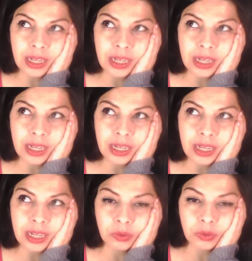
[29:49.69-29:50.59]
You're at a
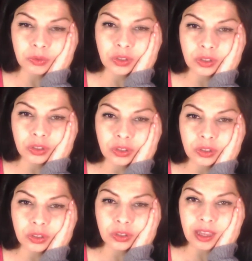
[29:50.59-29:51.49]
crossroads to
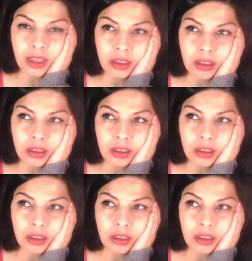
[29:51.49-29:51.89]
think,